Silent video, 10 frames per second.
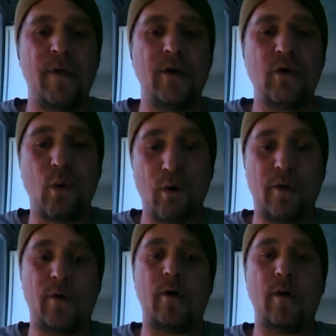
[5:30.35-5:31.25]
the
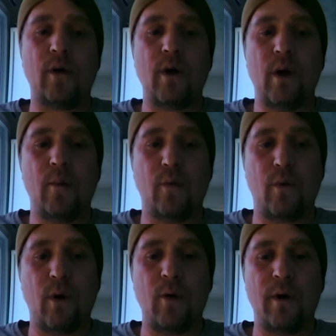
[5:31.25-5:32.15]
northern
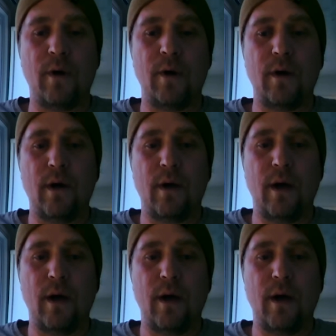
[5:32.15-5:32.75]
Baroque